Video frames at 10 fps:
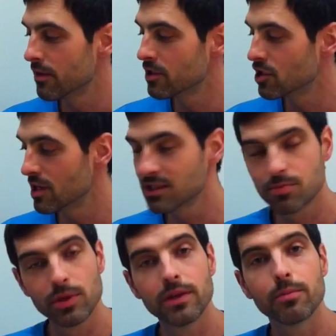The shin
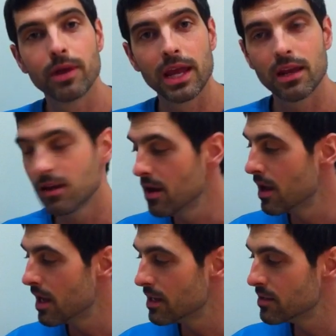splint pain
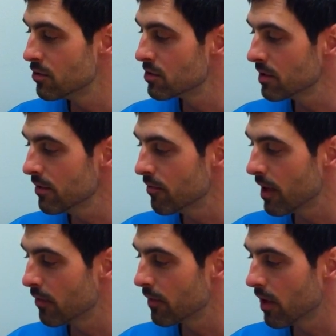is usually
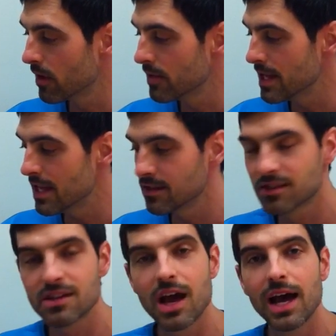felt along the
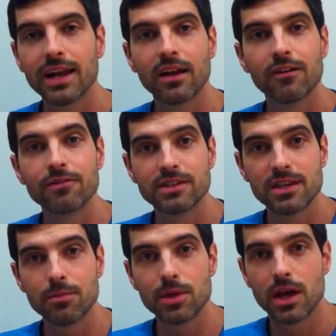inside of the
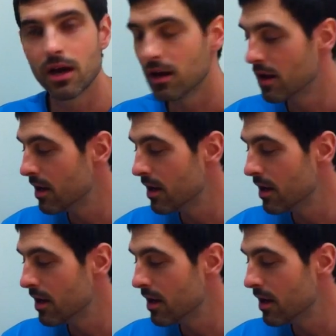tibia.